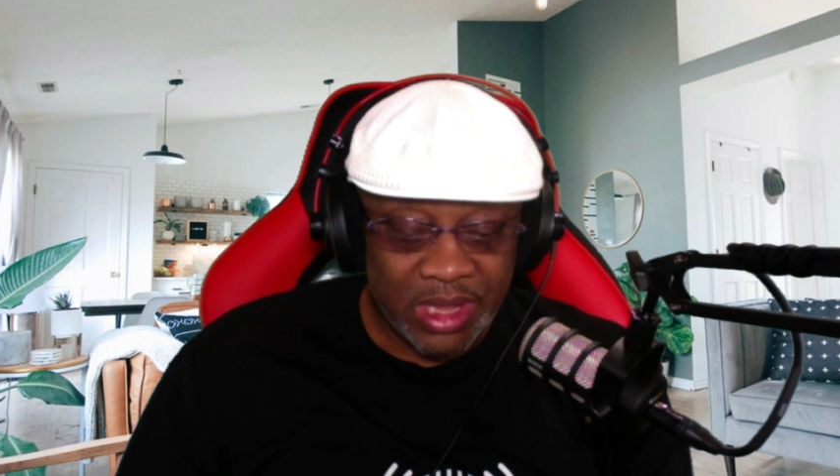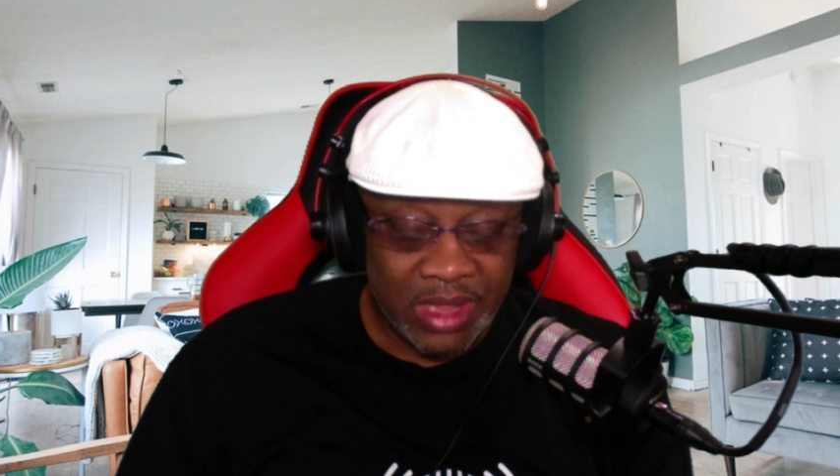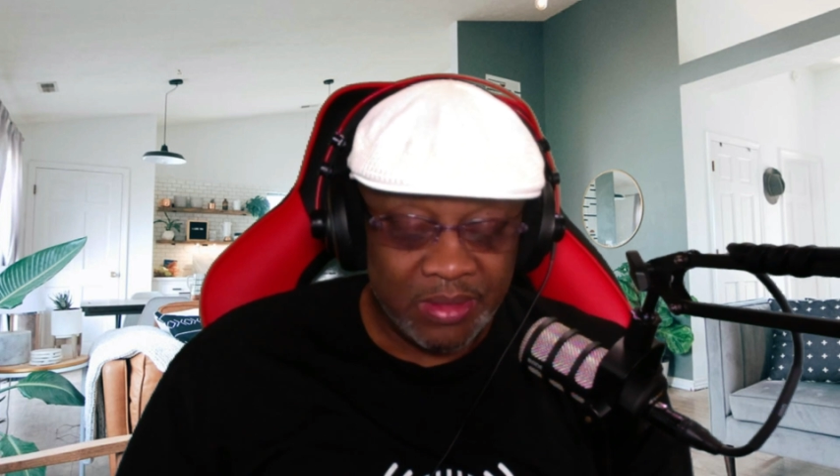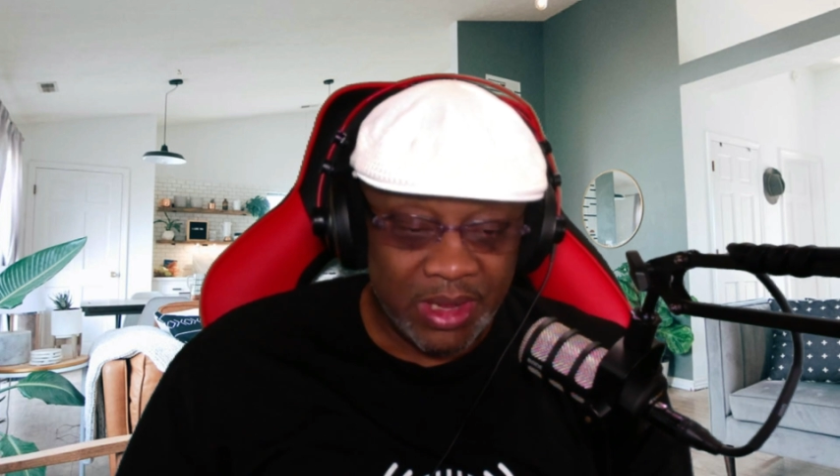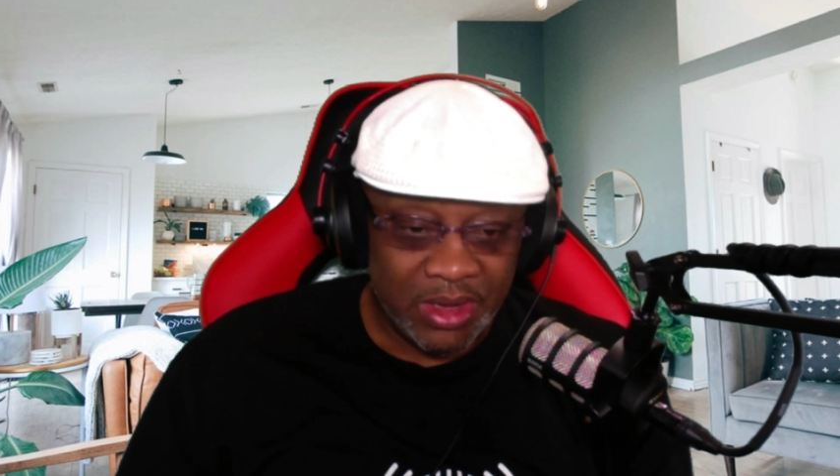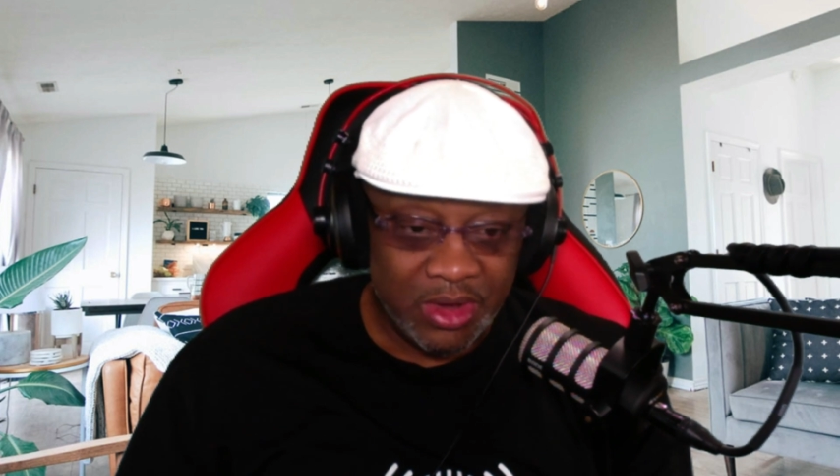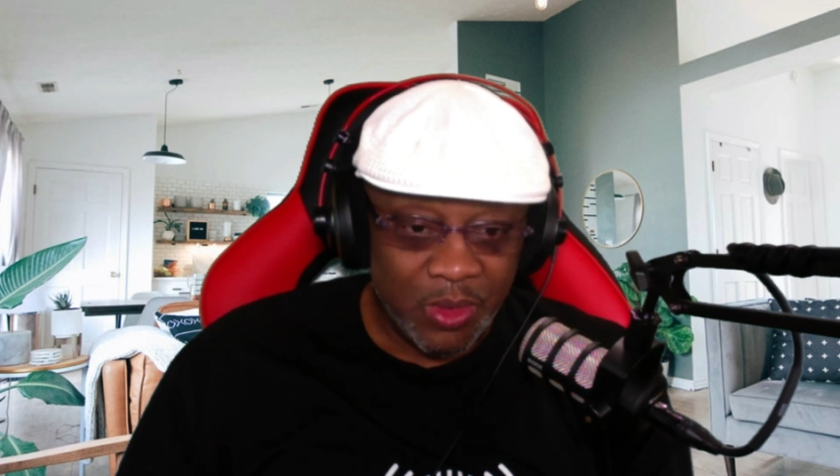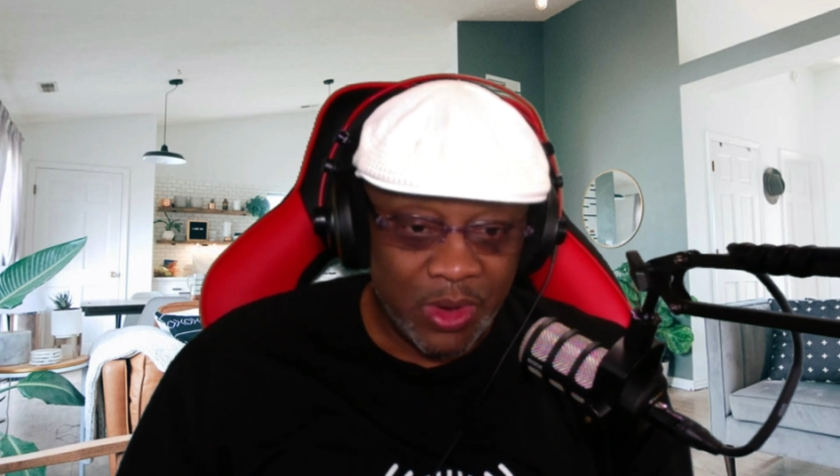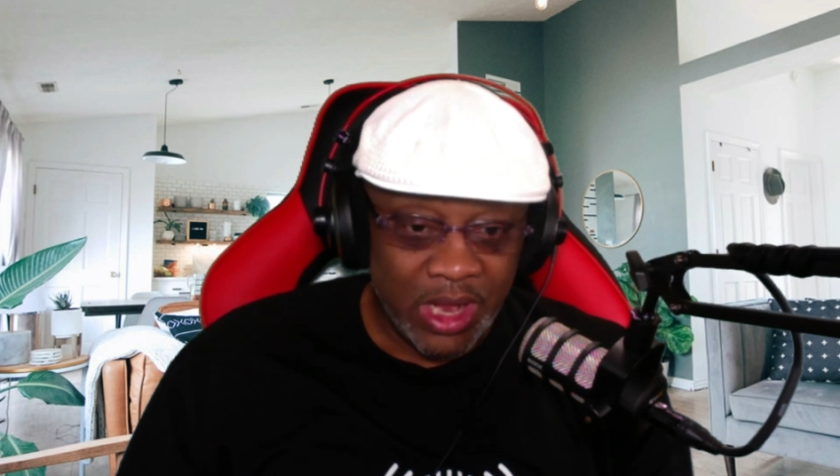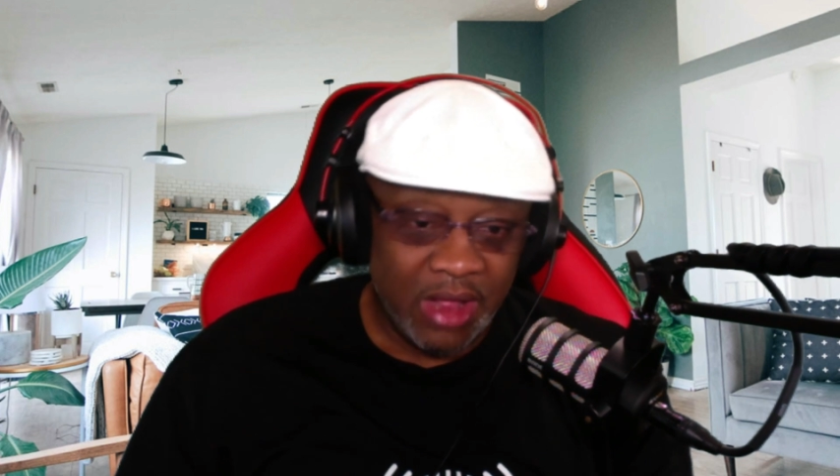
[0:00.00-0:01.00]
I'm like, you know
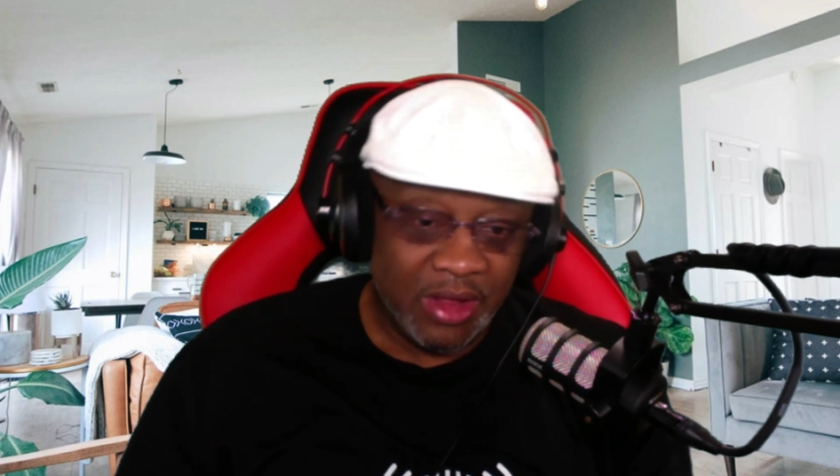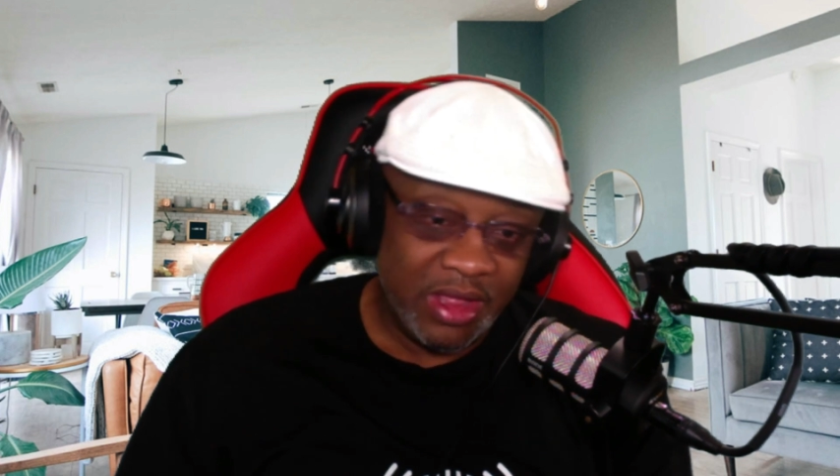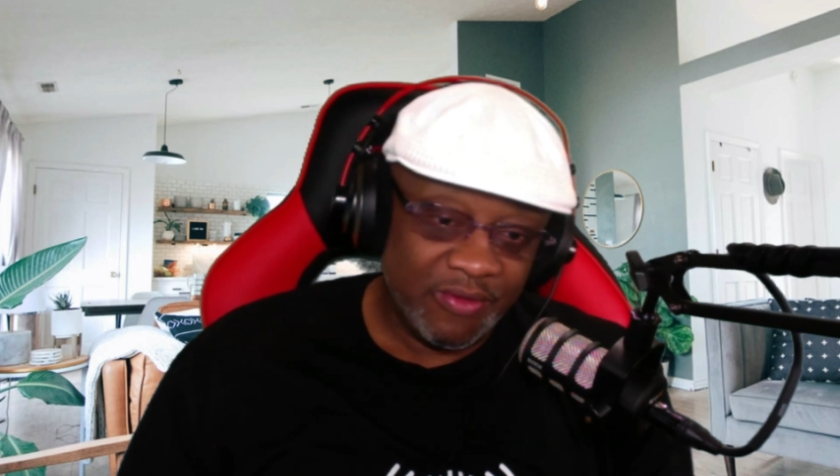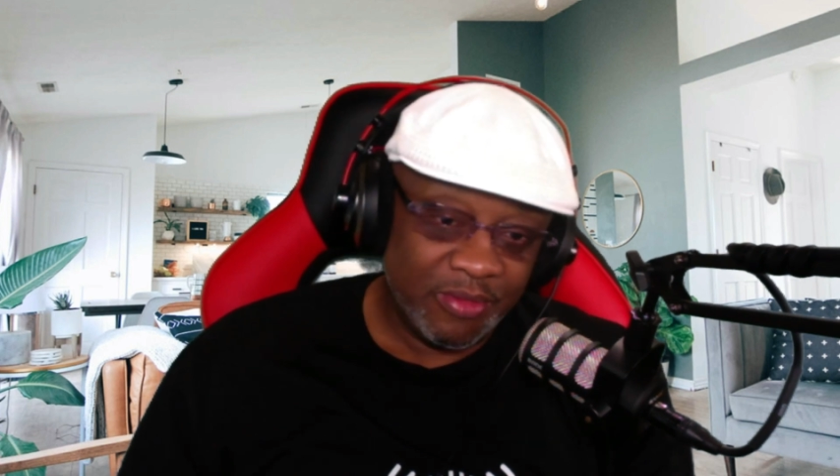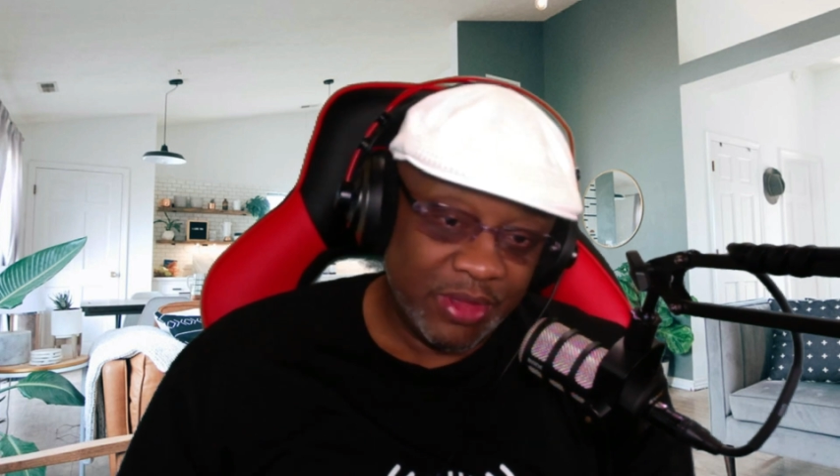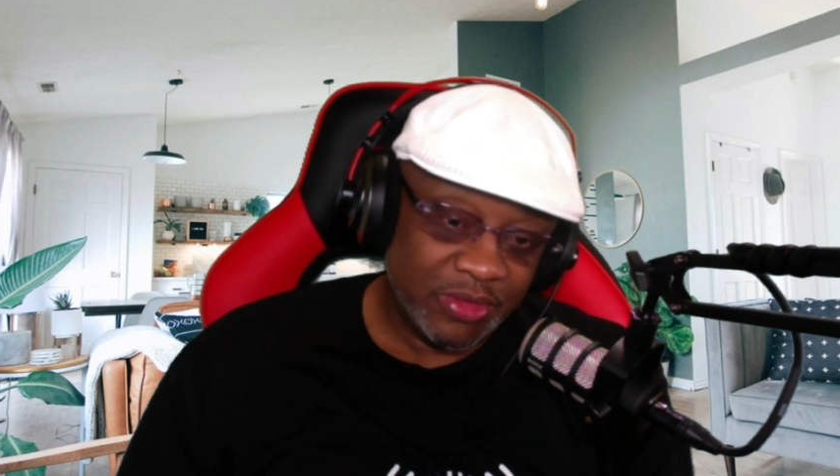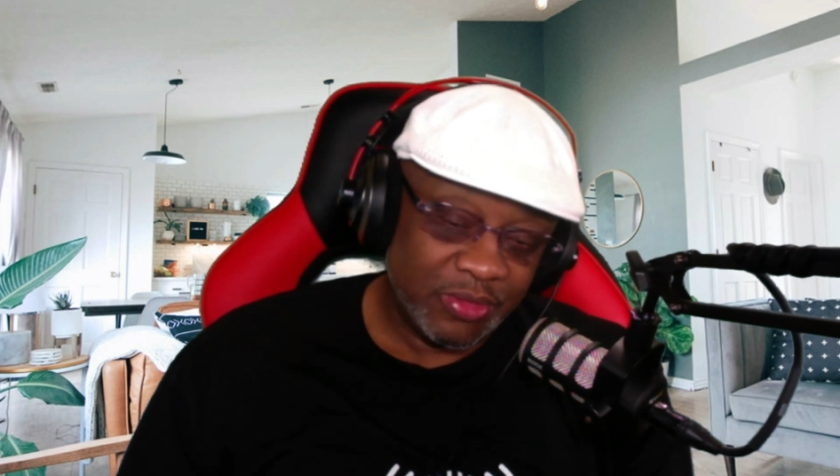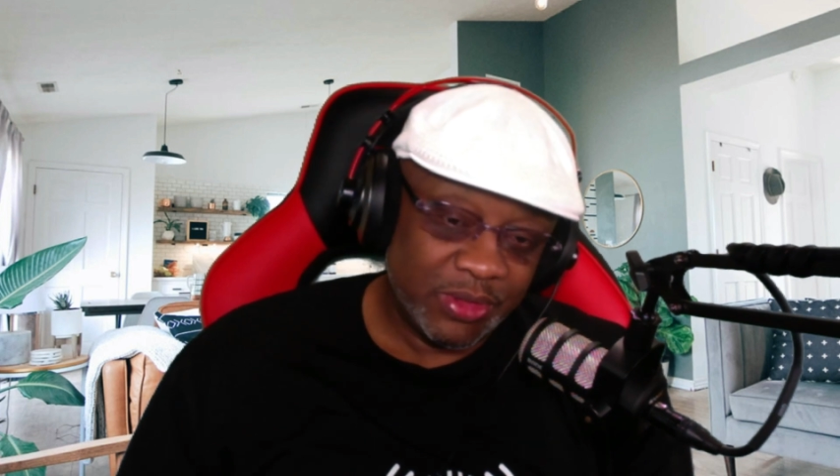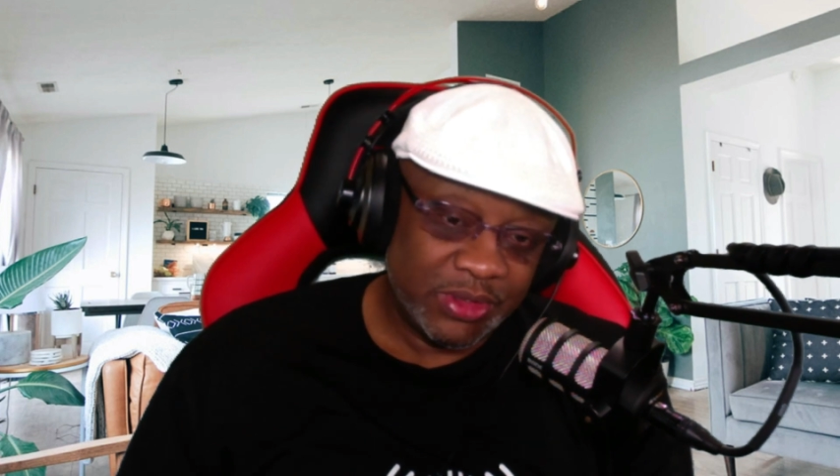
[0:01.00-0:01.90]
what? I'll give him this one.